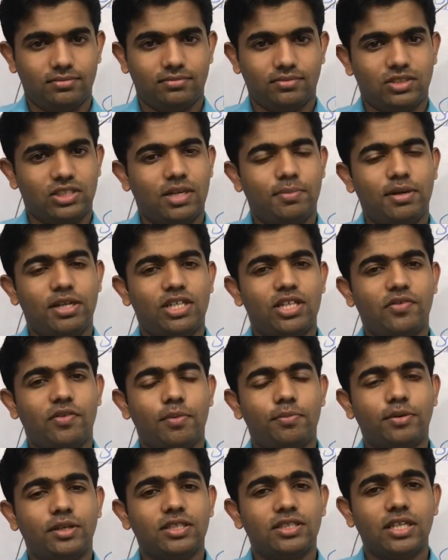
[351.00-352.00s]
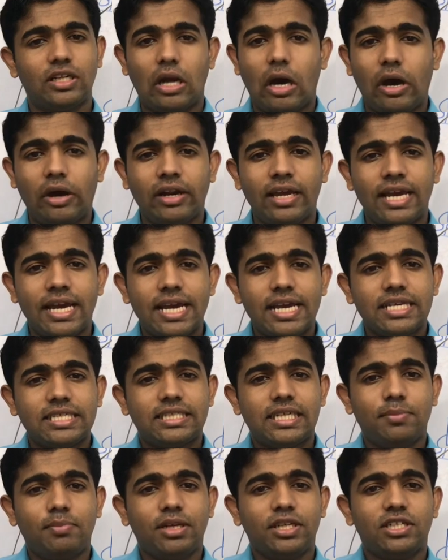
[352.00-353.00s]
stability of a person or
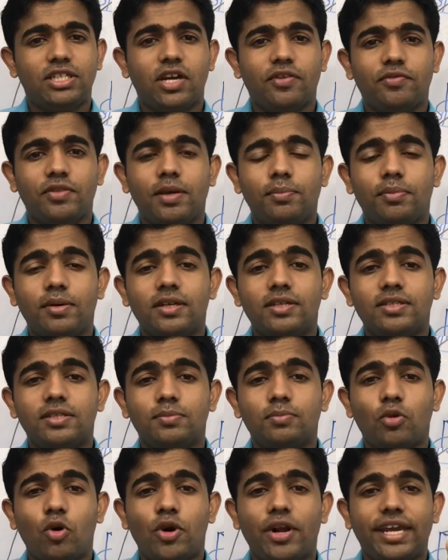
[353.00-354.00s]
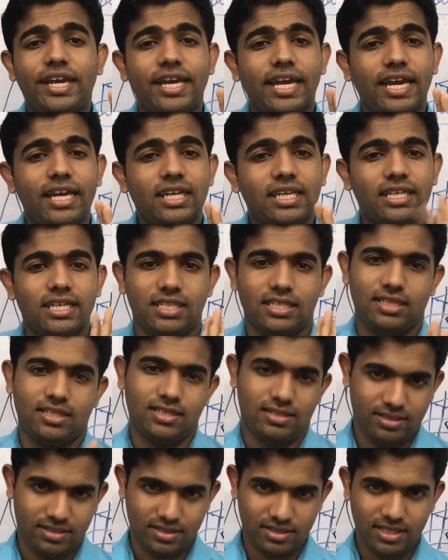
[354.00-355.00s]
stability of the person's body can
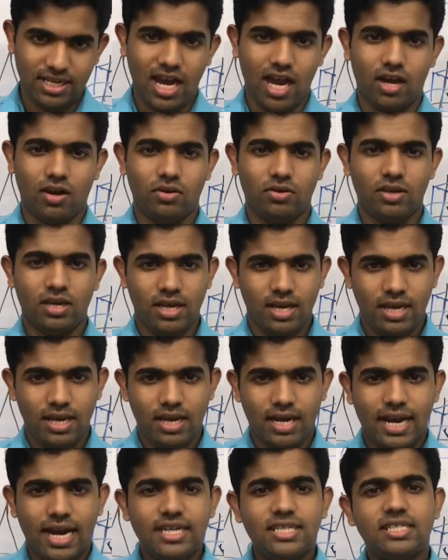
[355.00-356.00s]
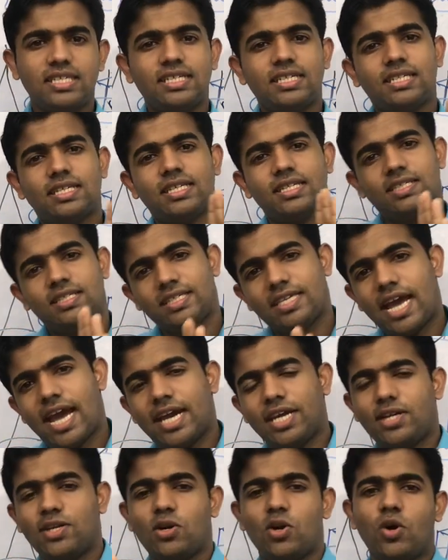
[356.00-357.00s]
increase now consider the
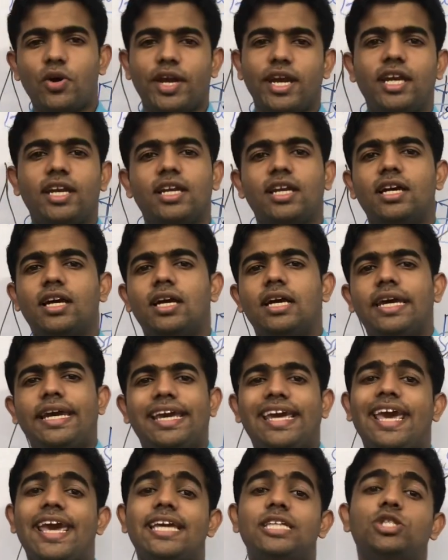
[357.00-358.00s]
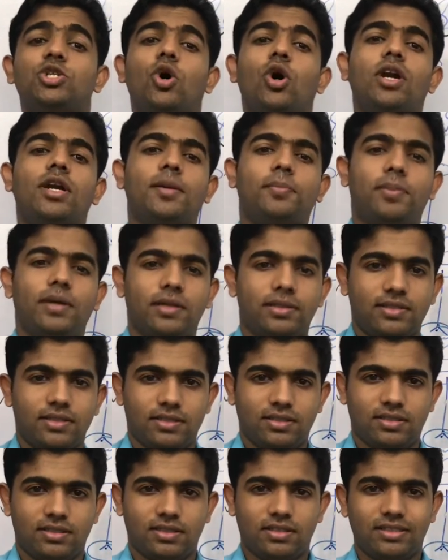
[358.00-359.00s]
scenario in uh, age-old
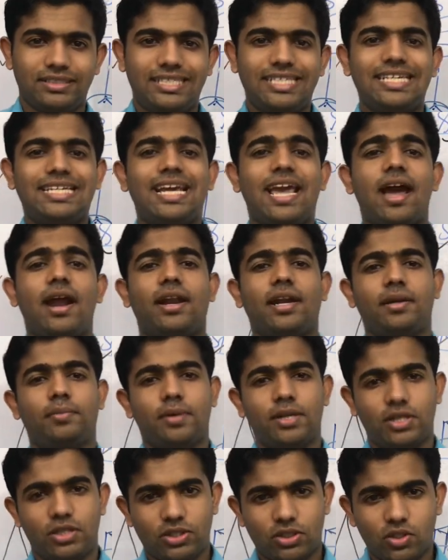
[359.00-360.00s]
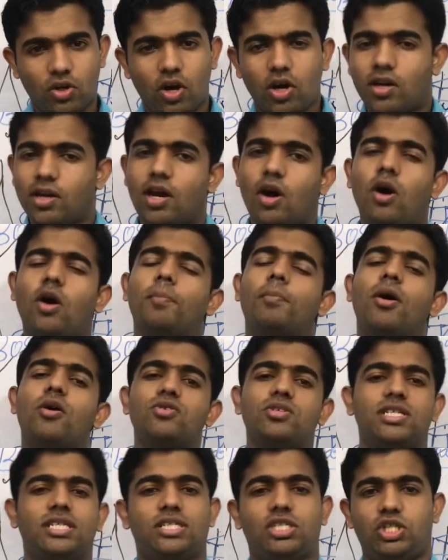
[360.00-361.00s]
persons geriatric patients or, or above
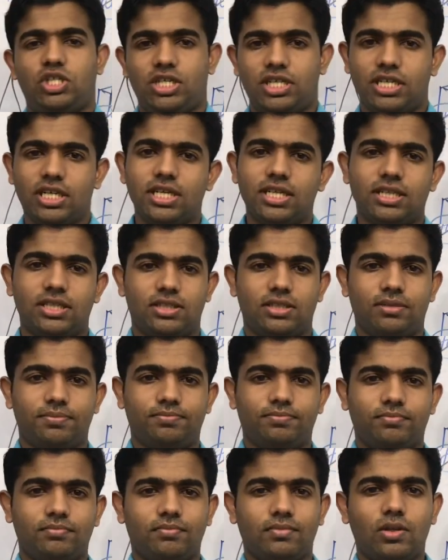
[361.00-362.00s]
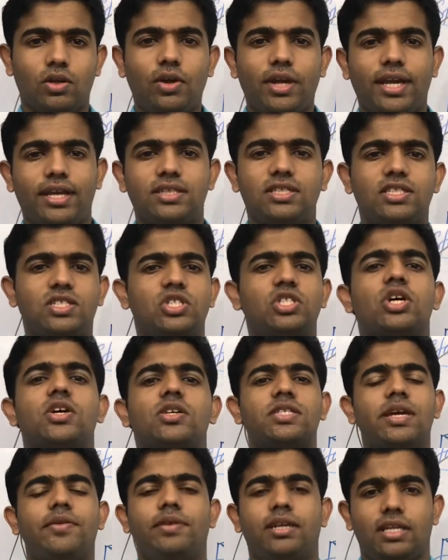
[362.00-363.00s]
60 years okay 60
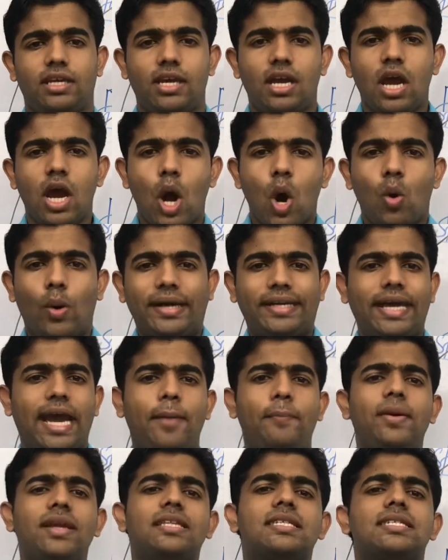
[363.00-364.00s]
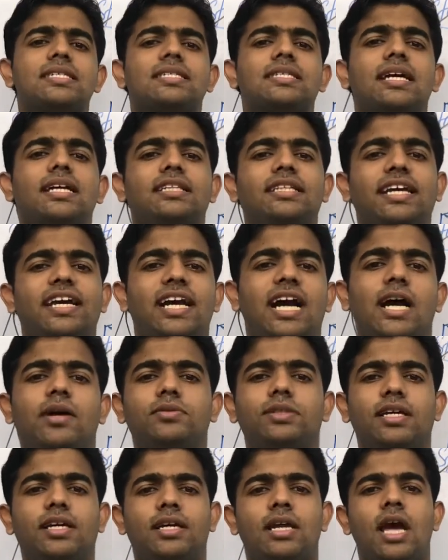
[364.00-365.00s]
70 what happens is that they have
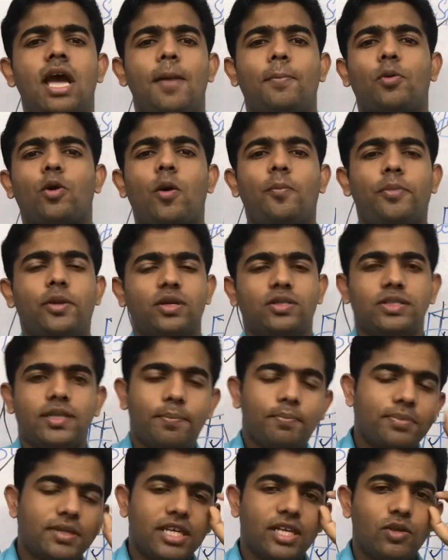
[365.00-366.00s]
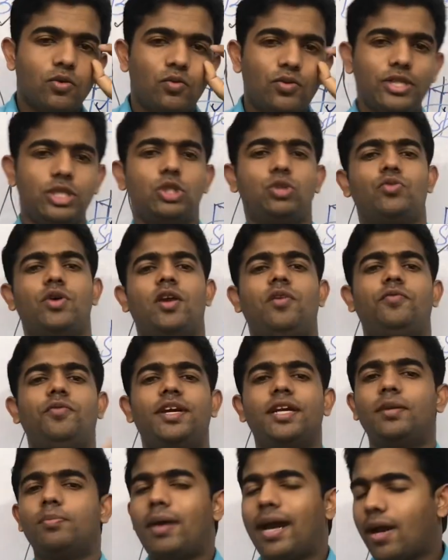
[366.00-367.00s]
the proprioceptive visual
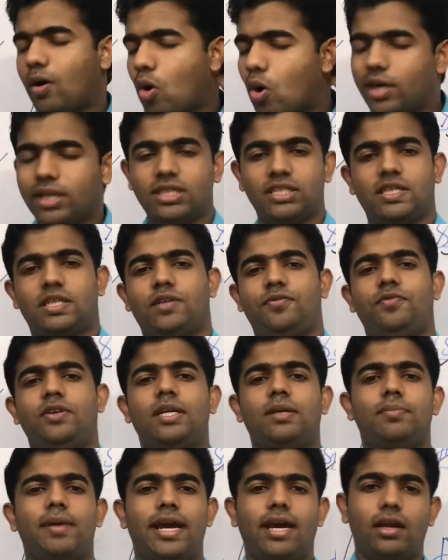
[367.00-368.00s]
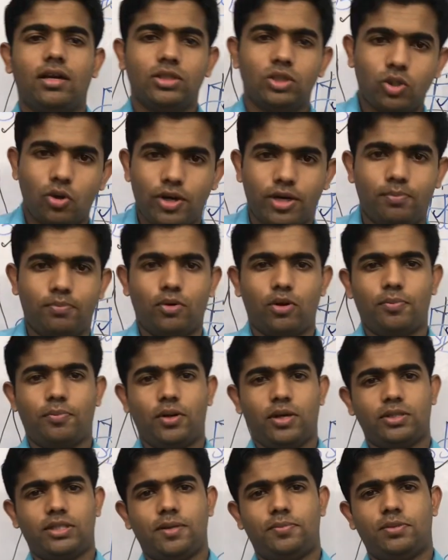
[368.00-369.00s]
feedback auditory feedback joint
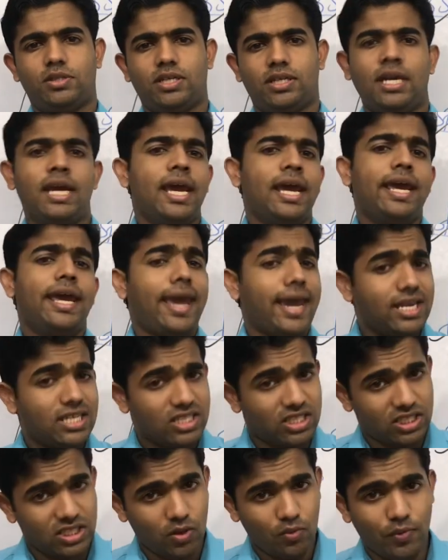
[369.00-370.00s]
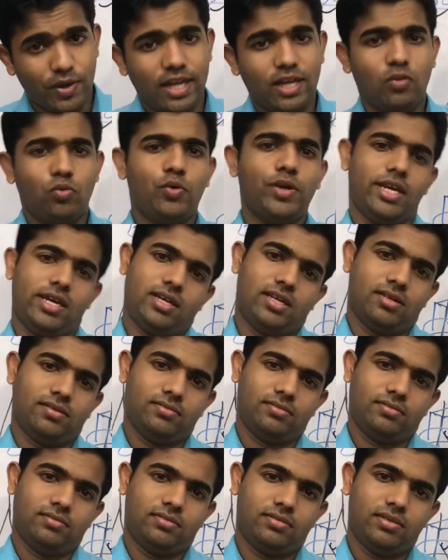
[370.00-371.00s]
proprioception etc very weak
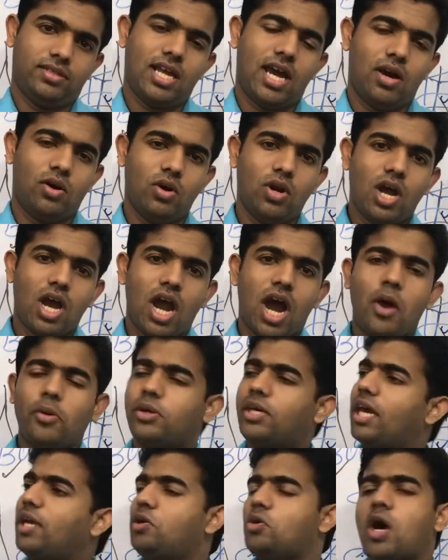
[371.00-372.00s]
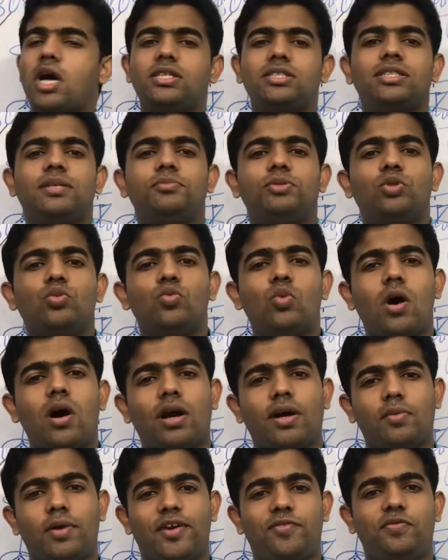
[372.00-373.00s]
now, how can you ask them to
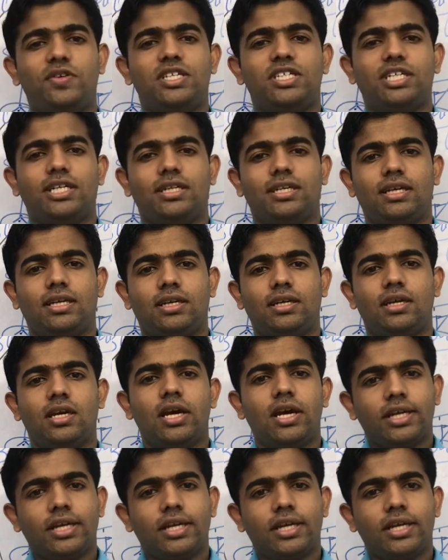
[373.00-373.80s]
walk efficiently?